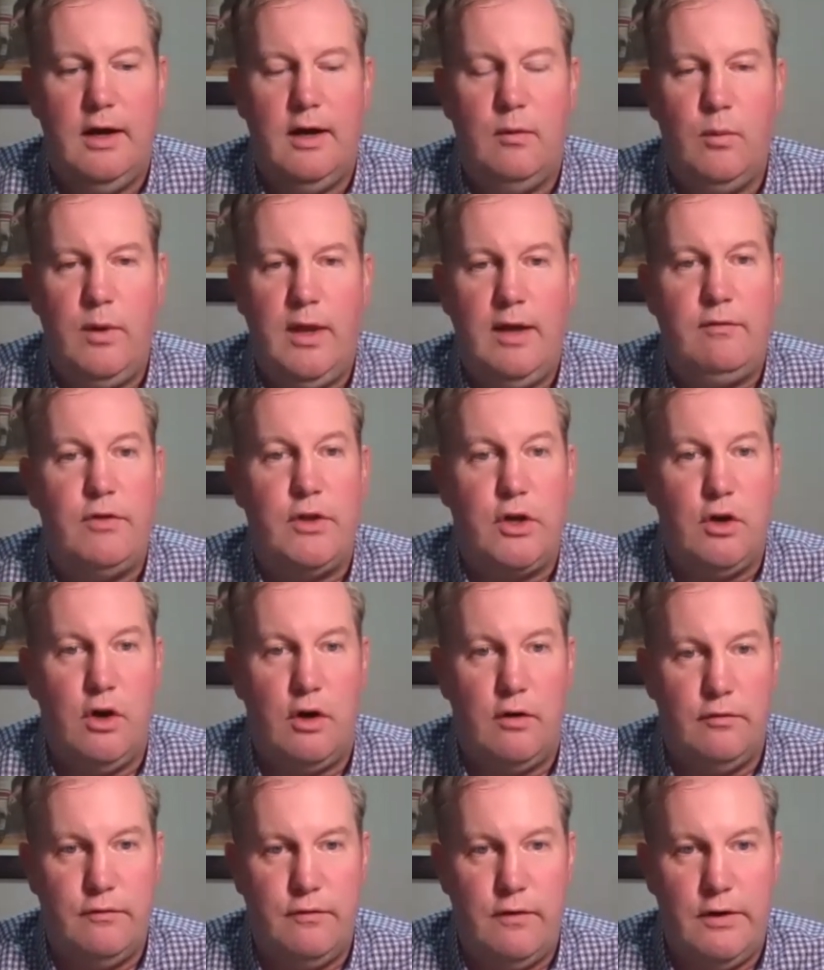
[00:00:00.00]
We have the
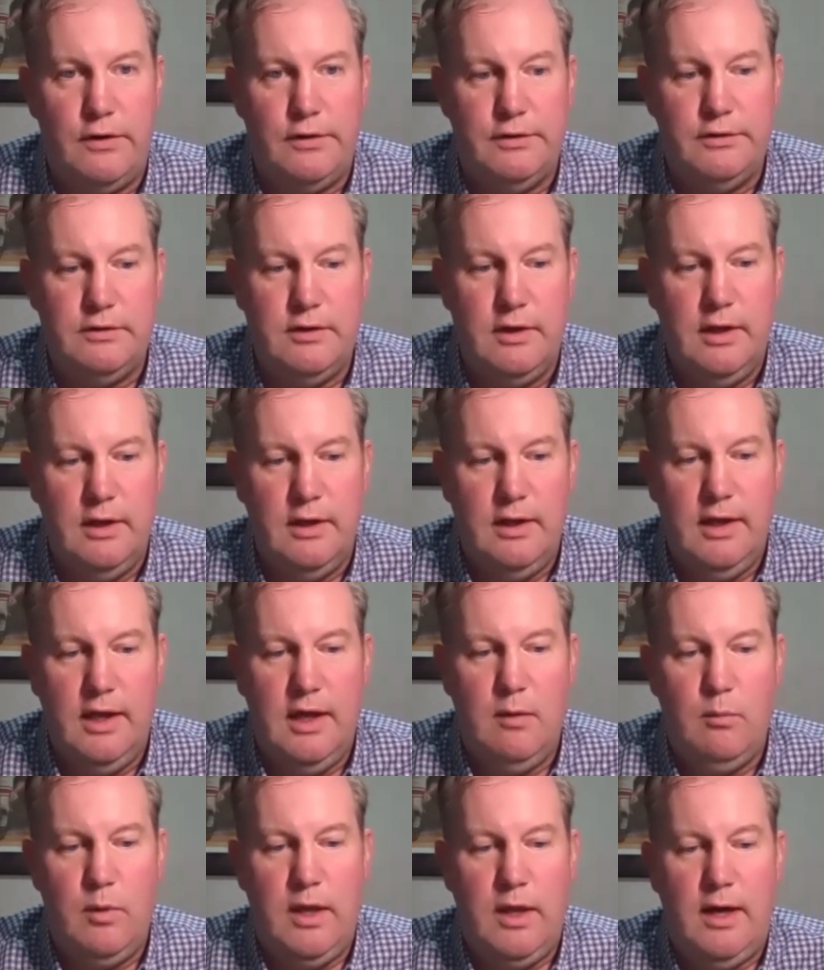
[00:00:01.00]
Golf Vault,
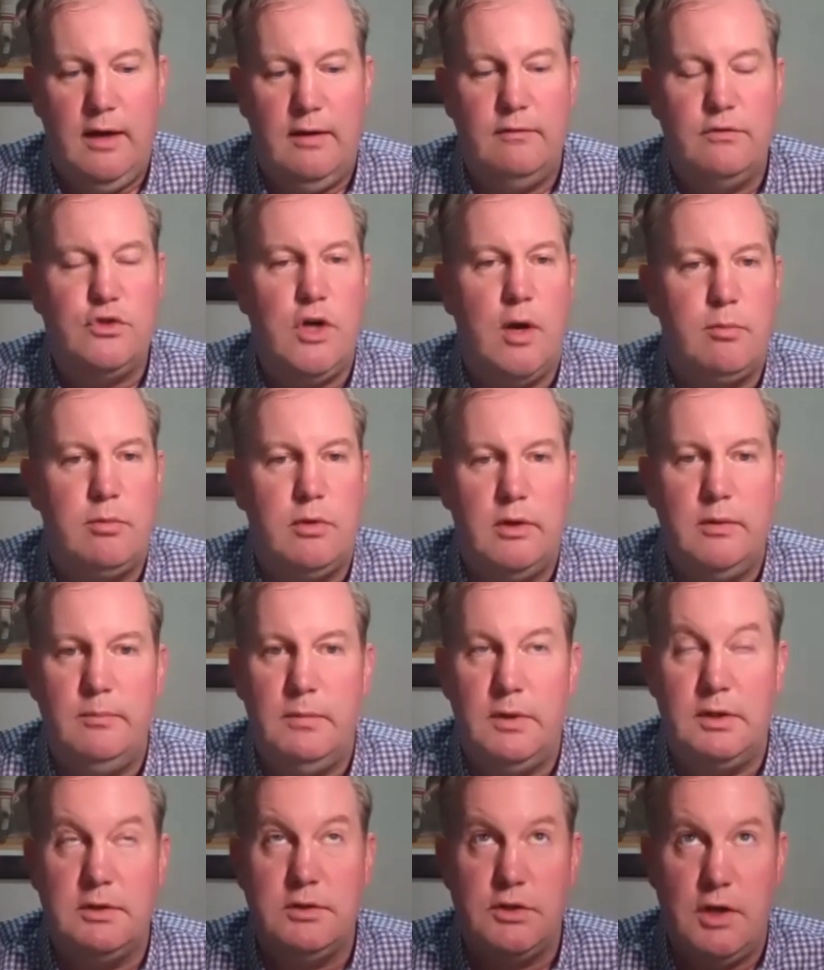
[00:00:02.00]
and we have
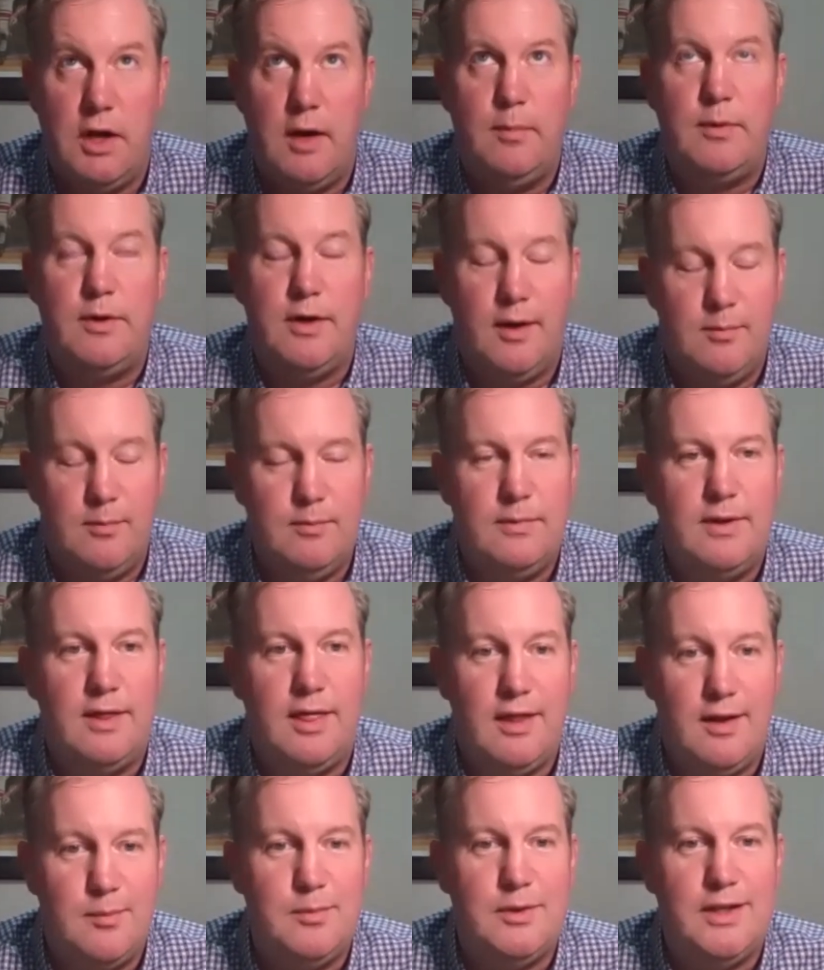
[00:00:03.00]

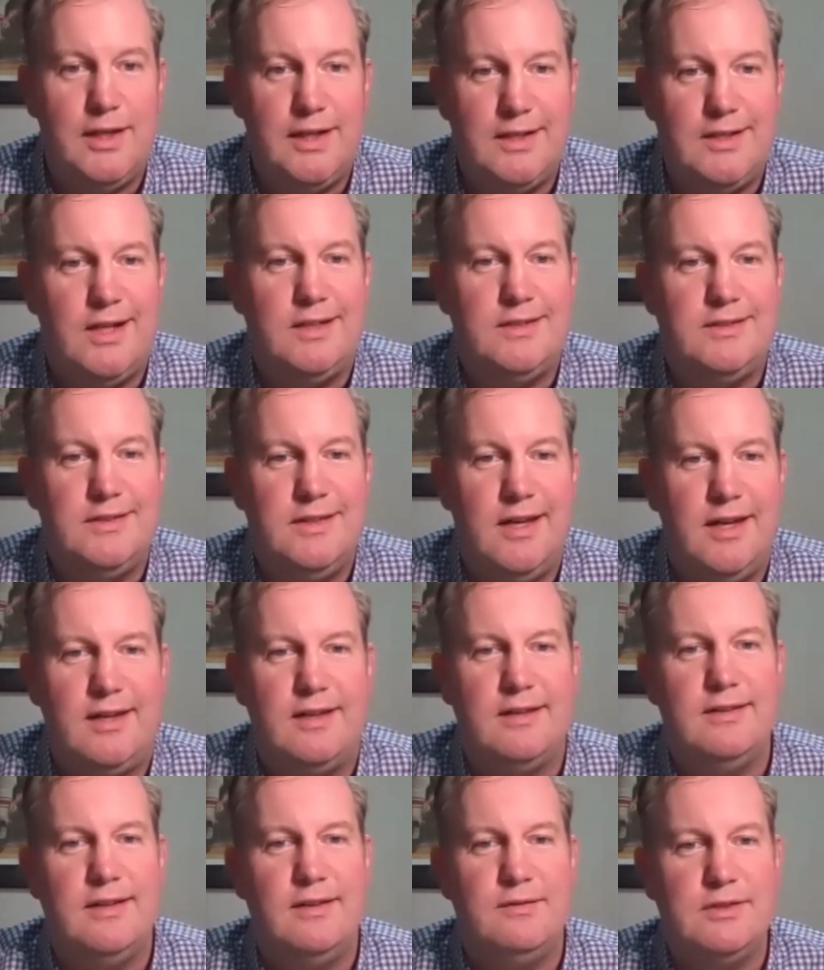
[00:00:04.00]
shopclublink.ca. I
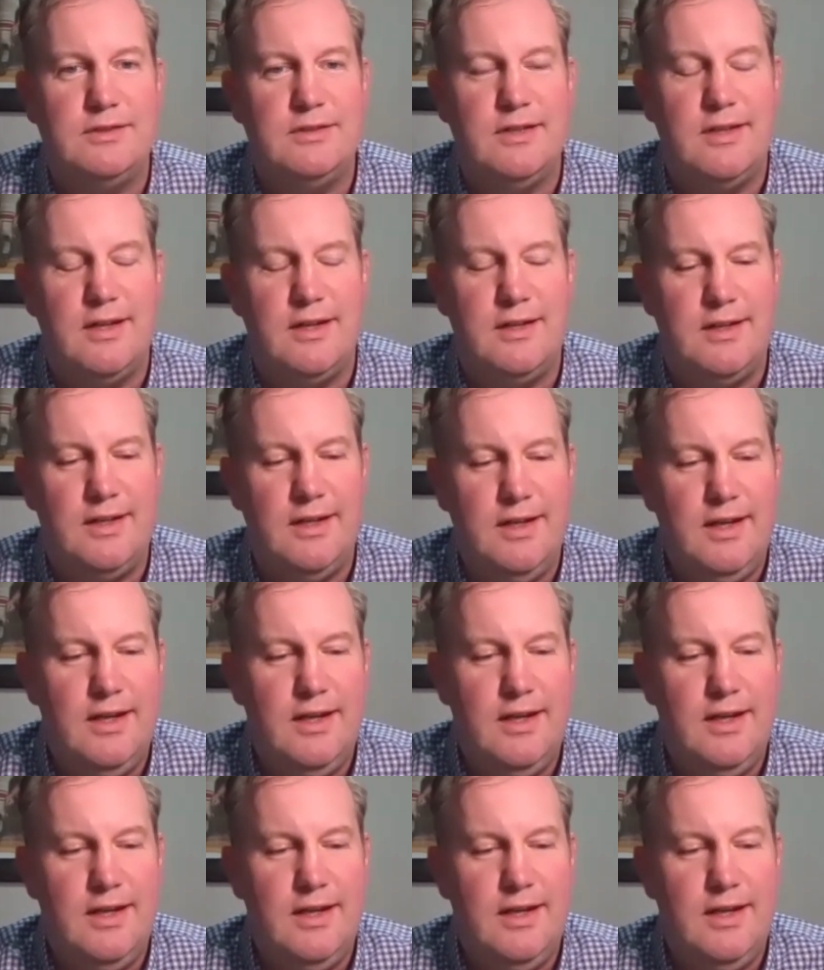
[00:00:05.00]
can never say that.